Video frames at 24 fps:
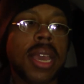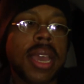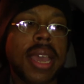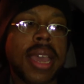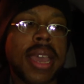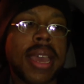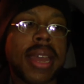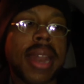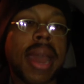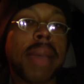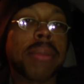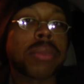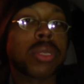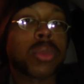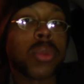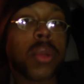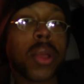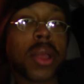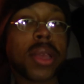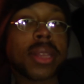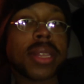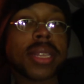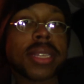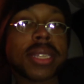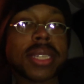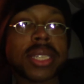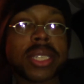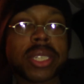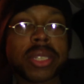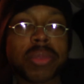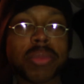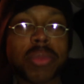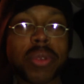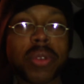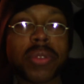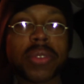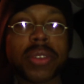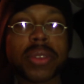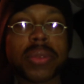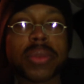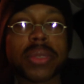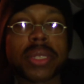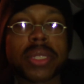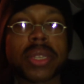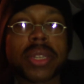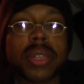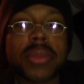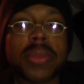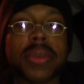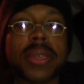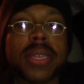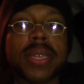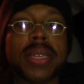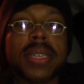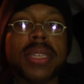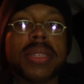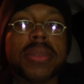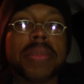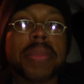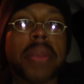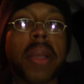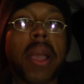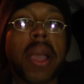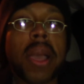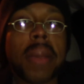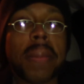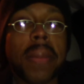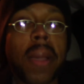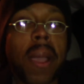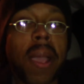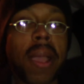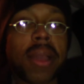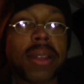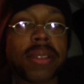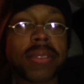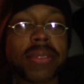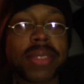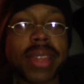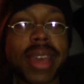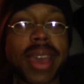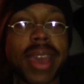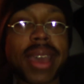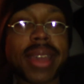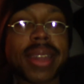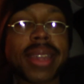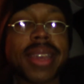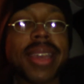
and I was worried that this movie was going to be a part of that,